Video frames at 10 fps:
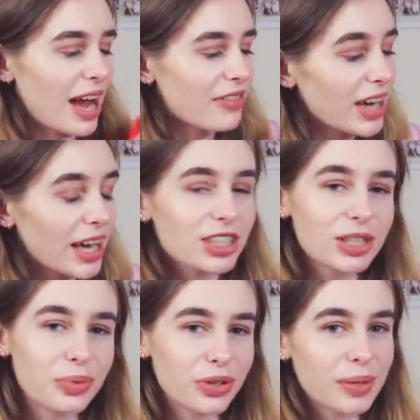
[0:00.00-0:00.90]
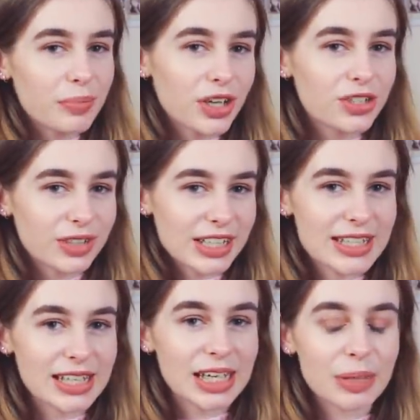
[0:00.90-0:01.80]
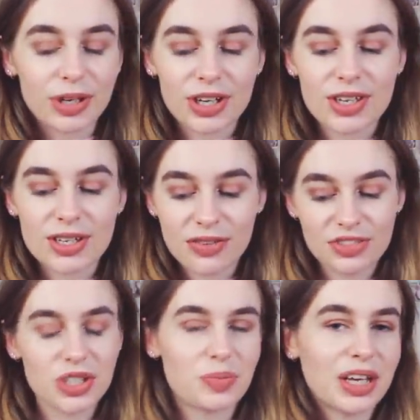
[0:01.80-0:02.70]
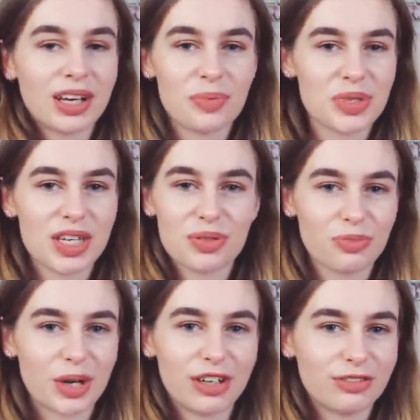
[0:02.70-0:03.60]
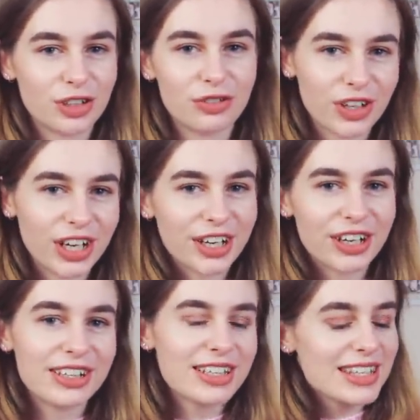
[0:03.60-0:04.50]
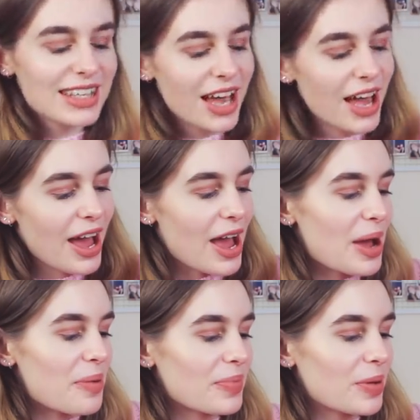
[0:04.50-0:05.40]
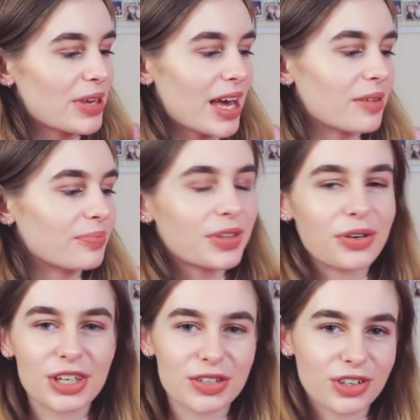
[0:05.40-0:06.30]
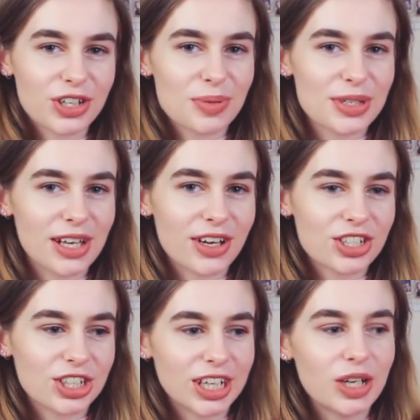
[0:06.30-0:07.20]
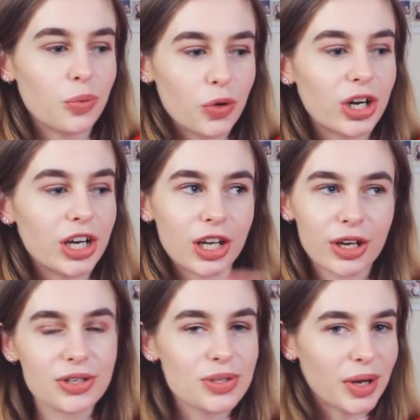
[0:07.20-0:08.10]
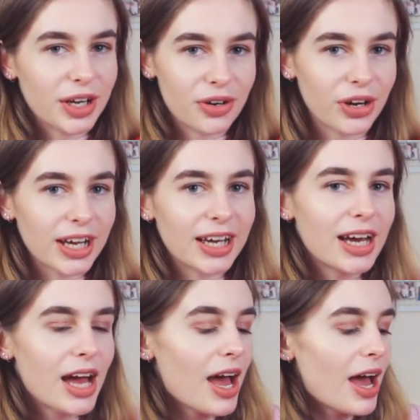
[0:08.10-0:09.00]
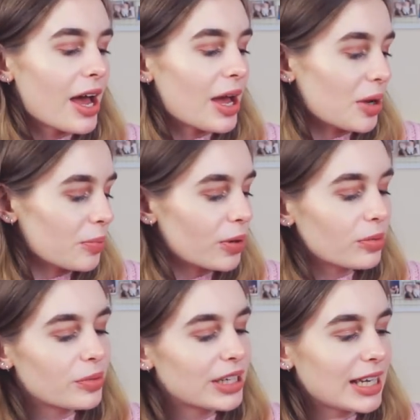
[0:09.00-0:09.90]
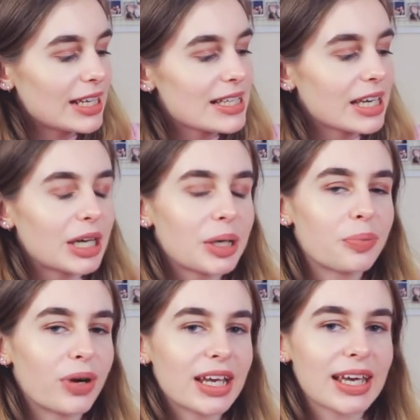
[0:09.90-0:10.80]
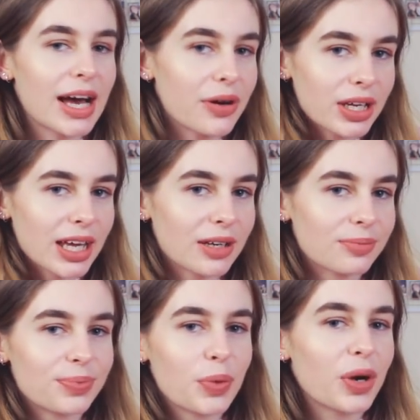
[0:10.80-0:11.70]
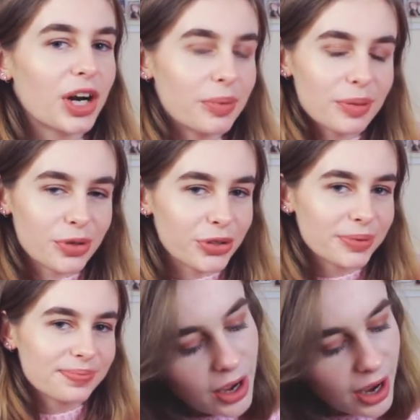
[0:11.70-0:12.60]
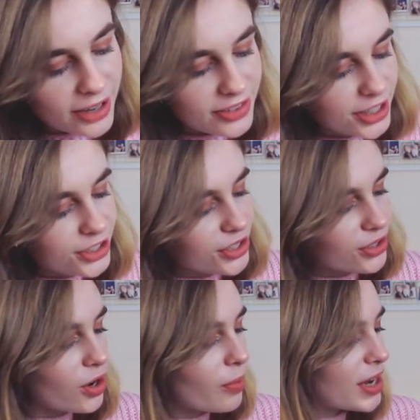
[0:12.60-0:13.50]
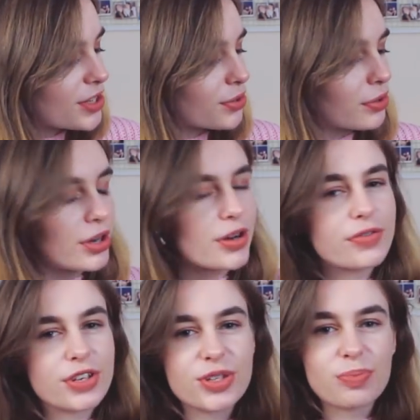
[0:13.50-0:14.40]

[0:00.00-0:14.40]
Haven't actually worn it much recently because I've just been obsessed with my faux fur coats. But yeah, got this for Christmas last year, wore it loads when I got it. Probably need to break it out again, wear it a bit more. I've then just got my sort of